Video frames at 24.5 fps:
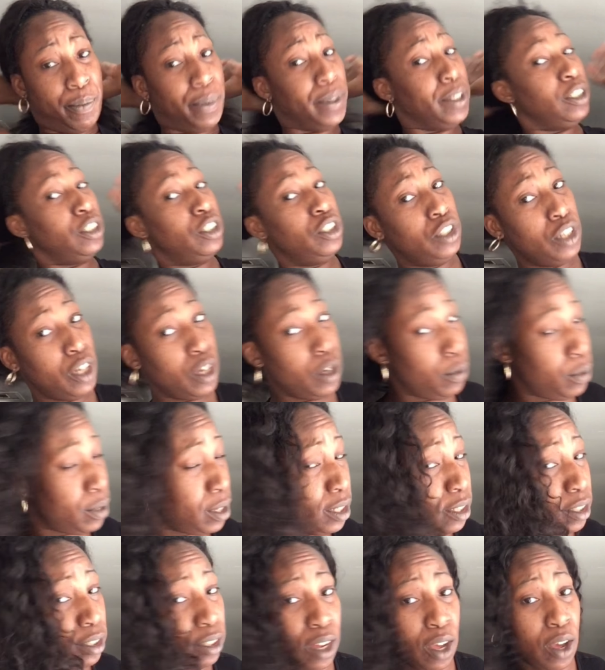But you know
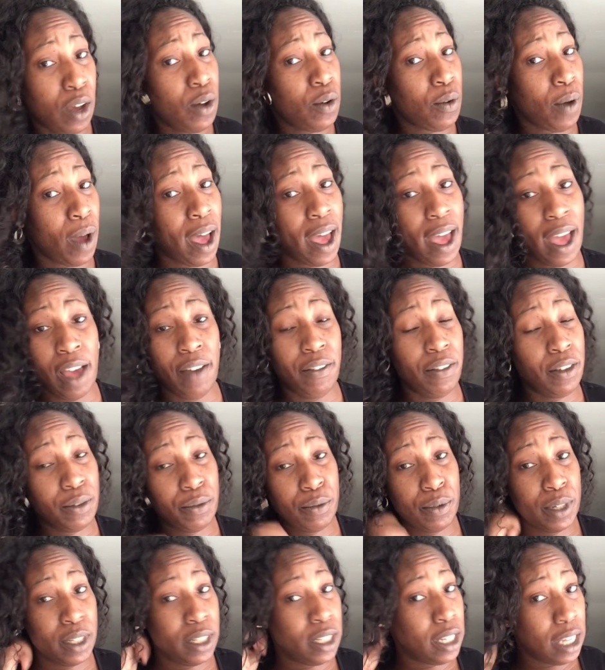what? No, I
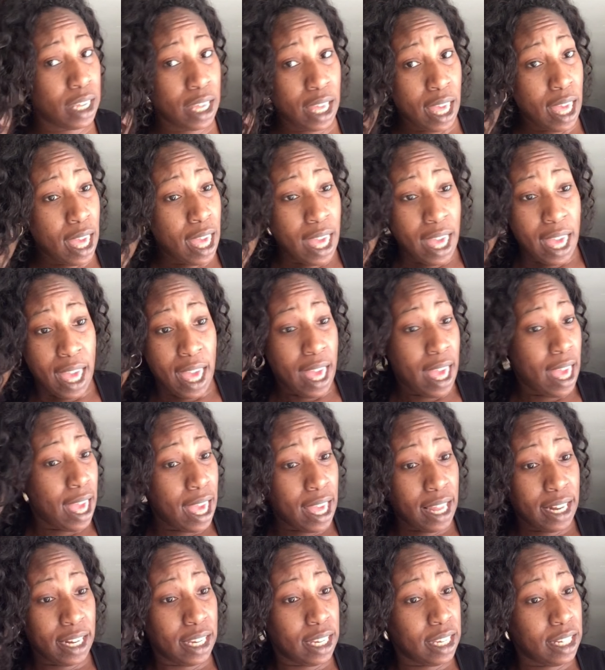haven't really
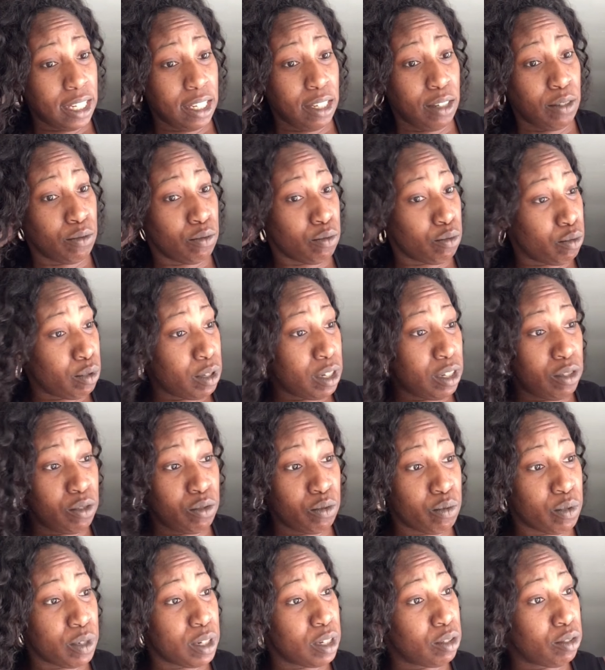had any
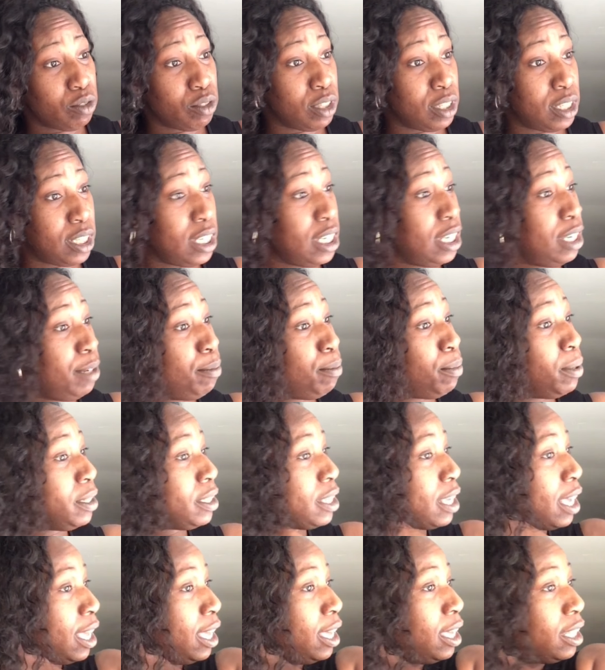real deep
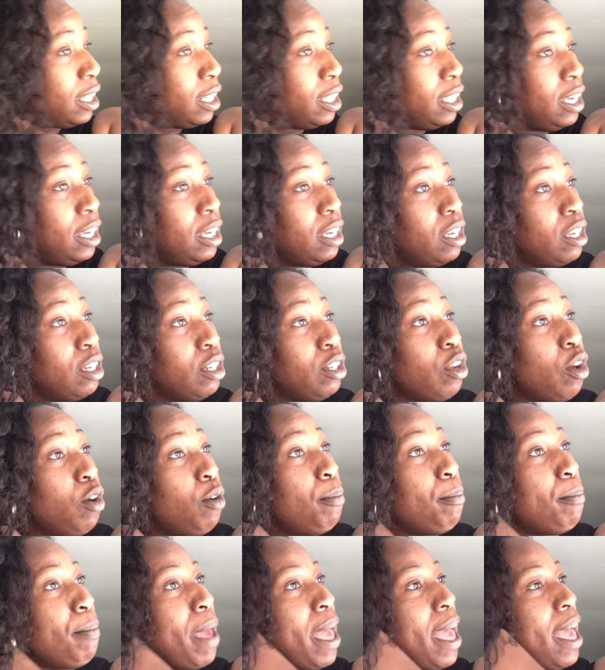tangling,
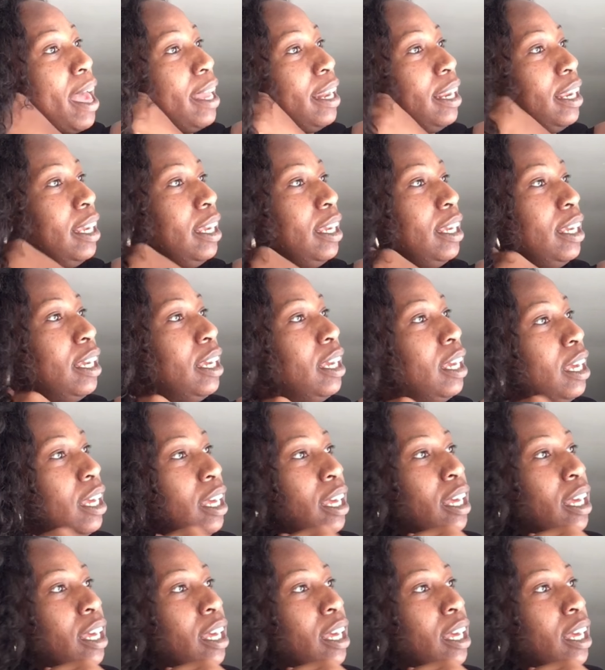no matting.